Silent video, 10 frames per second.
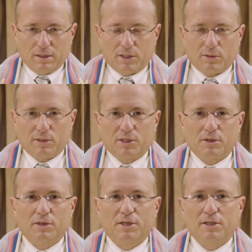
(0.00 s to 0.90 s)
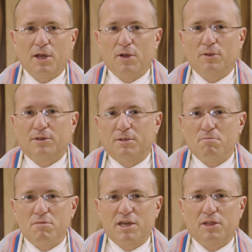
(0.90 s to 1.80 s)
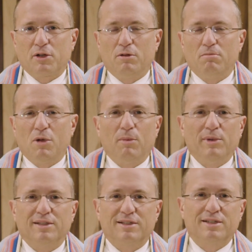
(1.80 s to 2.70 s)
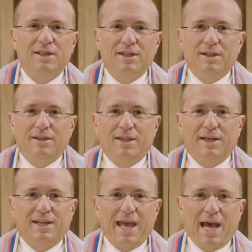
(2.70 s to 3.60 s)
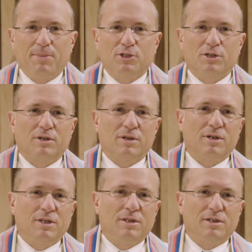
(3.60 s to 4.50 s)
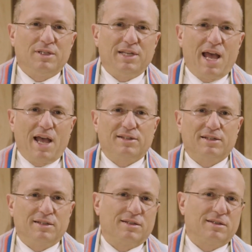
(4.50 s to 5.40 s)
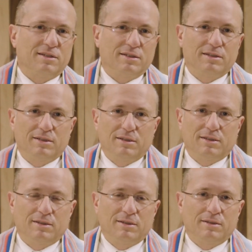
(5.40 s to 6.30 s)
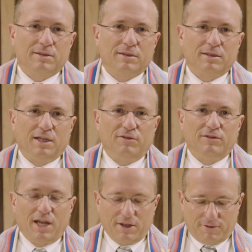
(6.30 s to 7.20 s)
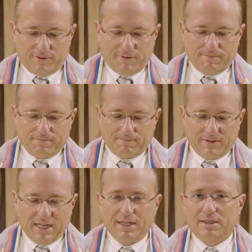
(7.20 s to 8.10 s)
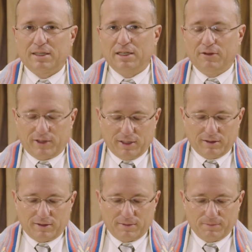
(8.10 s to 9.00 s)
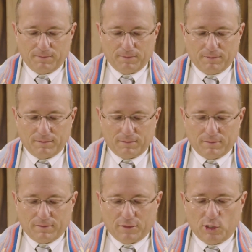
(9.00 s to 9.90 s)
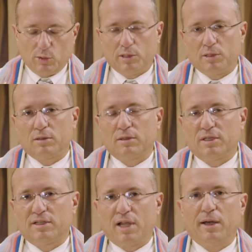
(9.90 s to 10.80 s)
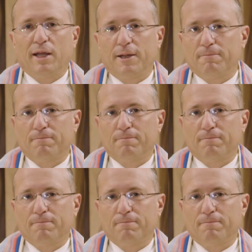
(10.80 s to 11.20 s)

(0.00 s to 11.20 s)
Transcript: to return to those mythical moments that capture the essence of life and its significance, to return to Sinai.